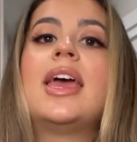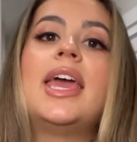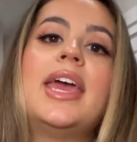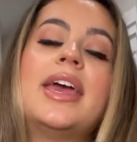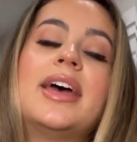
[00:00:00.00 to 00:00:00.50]

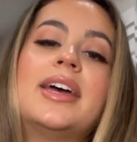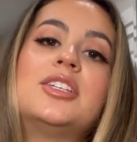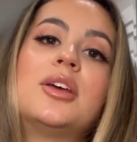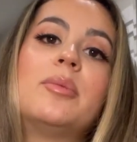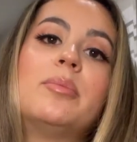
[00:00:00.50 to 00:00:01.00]

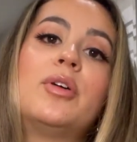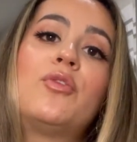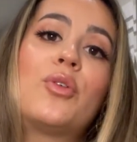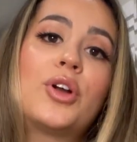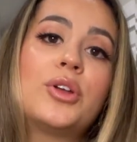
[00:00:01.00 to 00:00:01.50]
And
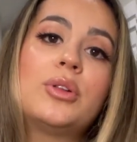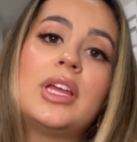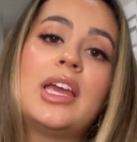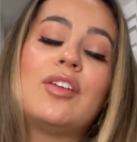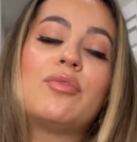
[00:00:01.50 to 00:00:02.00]
before you
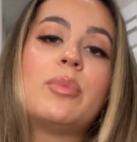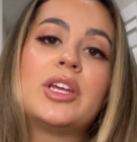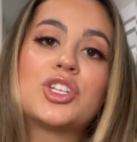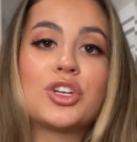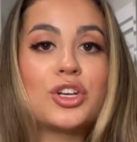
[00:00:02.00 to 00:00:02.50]
leave,
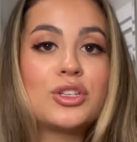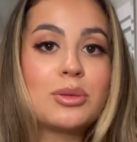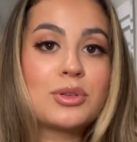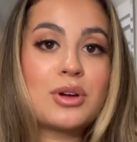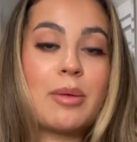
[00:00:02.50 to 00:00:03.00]
make sure you
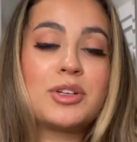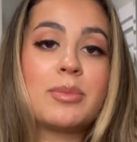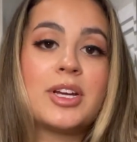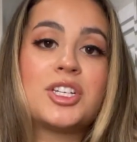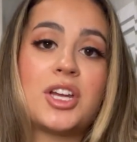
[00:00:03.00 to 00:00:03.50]
subscribe to
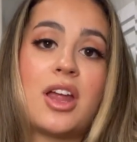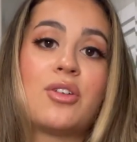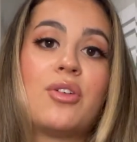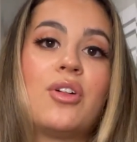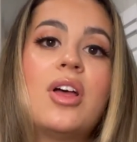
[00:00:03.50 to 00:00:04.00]
my
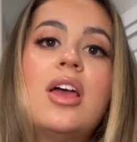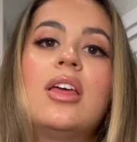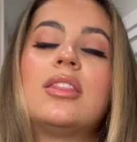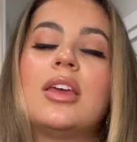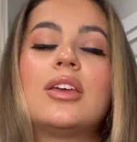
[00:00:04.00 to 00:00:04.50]
channel.
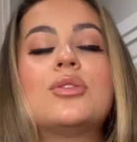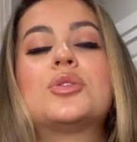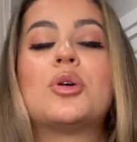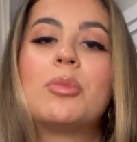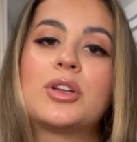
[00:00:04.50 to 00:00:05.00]
Thank you
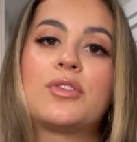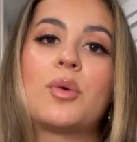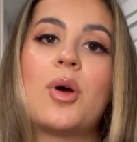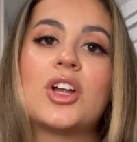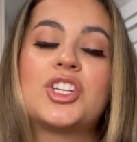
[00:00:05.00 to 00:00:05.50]
so much for
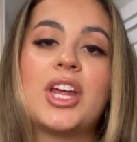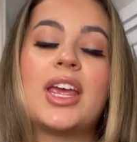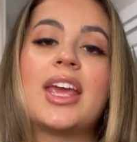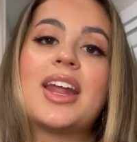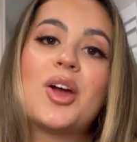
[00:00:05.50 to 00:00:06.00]

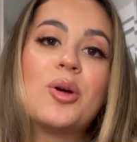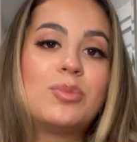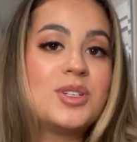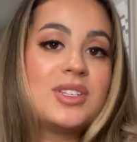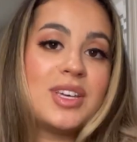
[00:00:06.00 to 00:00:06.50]
watching and I
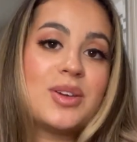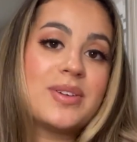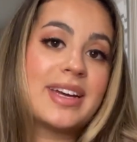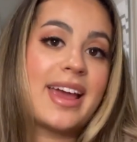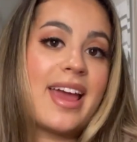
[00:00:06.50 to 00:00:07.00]
hope to see you
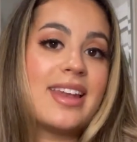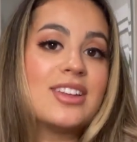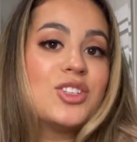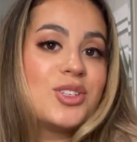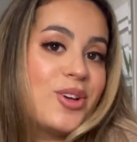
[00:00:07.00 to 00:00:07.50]
again
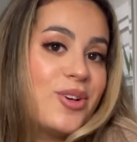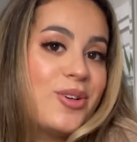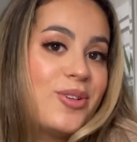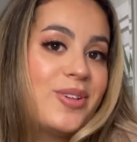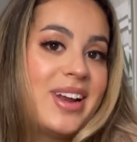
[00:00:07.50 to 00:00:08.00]

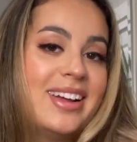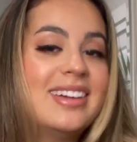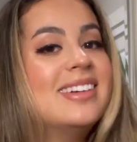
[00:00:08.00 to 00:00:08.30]
soon.